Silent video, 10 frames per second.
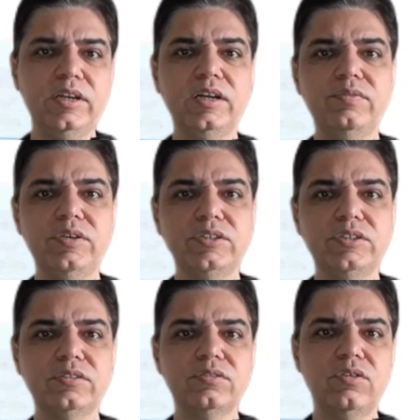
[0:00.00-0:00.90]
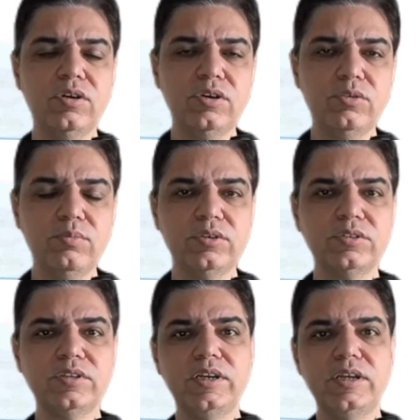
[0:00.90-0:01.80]
features or newborn
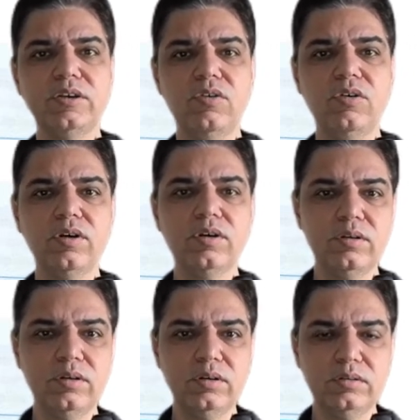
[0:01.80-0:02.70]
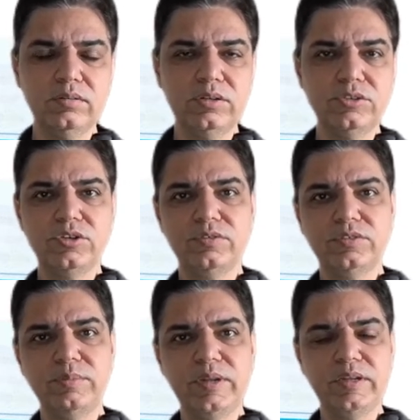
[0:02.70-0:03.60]
screening or history of
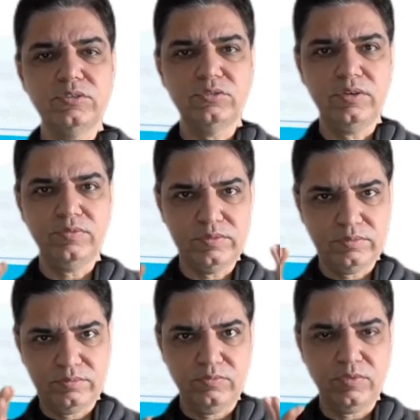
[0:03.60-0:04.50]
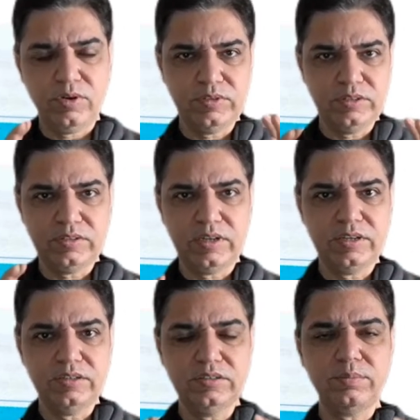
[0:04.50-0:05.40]
sibling. So if one of these
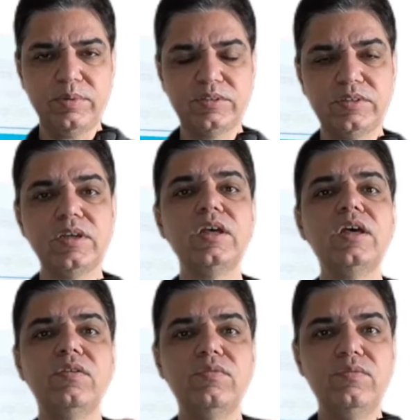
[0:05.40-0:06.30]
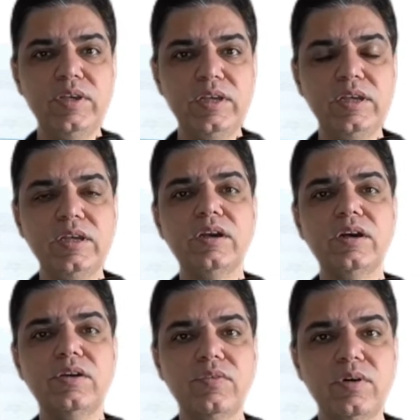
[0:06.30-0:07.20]
categories are present, we
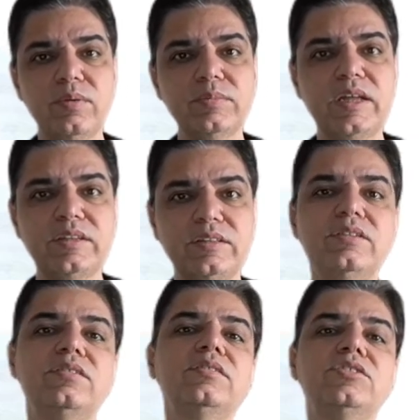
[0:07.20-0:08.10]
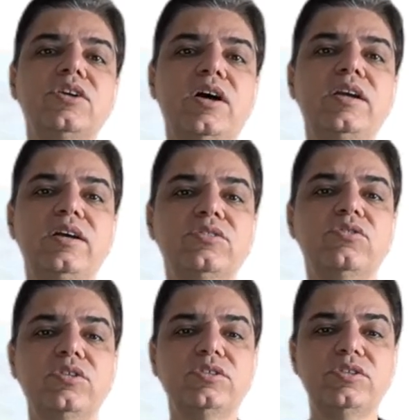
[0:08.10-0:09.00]
confirm that this child has got
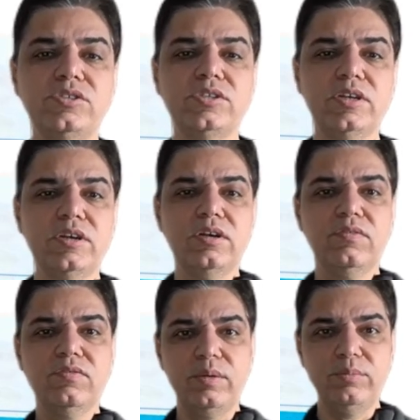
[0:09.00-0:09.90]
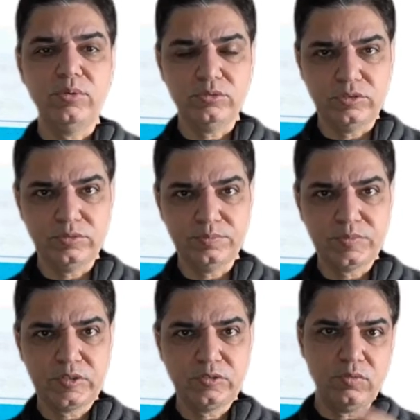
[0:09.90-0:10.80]
cystic fibrosis.
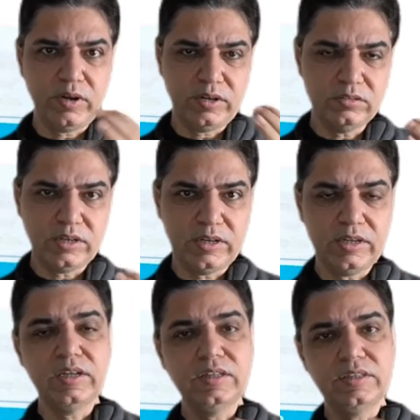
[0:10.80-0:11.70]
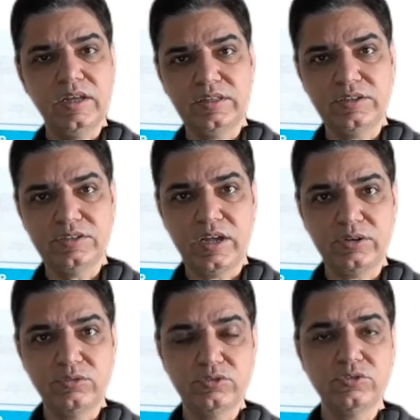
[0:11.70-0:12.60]
So one is screening, the other is
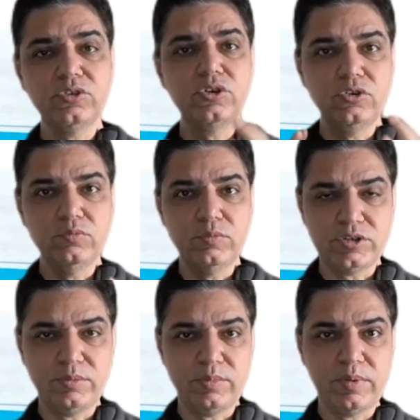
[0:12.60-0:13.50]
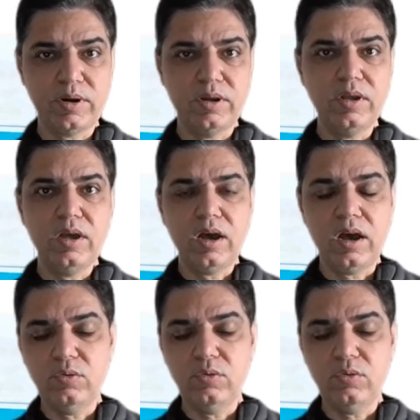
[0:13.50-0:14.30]
diagnosis. You must remember how